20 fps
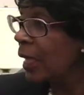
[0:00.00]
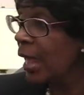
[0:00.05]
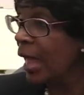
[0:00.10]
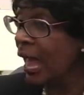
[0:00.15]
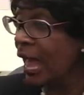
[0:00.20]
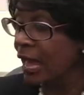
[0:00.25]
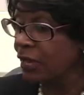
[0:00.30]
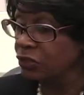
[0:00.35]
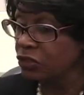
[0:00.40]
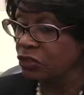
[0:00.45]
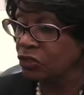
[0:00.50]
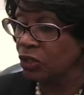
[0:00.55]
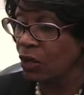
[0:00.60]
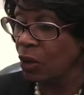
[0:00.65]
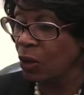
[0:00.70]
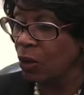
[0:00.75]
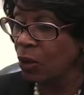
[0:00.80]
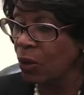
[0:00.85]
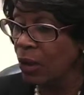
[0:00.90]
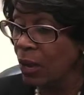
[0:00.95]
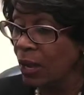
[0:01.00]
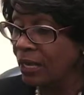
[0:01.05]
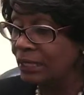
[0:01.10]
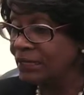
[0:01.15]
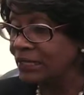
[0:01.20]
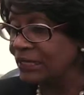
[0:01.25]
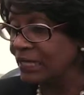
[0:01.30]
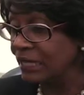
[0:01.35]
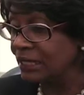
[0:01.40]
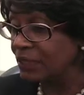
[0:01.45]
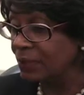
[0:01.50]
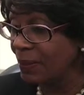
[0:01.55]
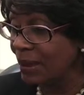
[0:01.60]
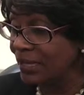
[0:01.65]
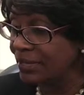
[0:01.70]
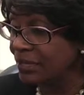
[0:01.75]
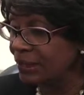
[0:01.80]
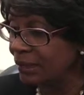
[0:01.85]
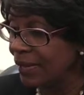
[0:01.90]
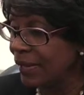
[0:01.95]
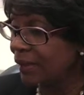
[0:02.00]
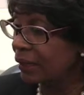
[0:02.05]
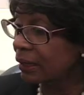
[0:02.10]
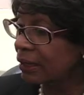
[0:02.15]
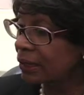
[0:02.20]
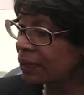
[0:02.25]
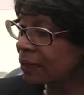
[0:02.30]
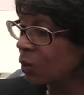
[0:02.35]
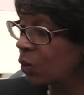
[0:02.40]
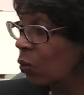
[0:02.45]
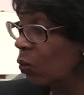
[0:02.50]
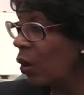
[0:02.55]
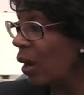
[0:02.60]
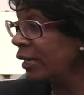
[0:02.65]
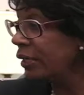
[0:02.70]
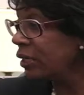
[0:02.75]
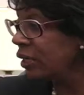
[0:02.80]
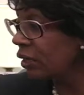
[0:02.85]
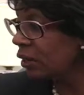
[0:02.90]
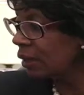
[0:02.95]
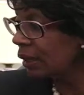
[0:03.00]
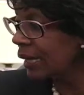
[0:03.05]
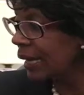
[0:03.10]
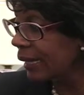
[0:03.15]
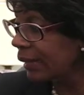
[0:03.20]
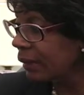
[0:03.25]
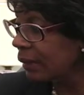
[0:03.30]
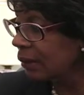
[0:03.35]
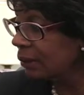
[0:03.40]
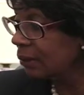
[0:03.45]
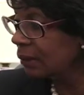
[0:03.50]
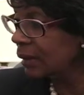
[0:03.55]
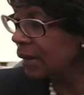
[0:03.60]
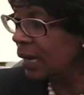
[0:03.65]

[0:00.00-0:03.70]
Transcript: And so 6 months later, 1 year later,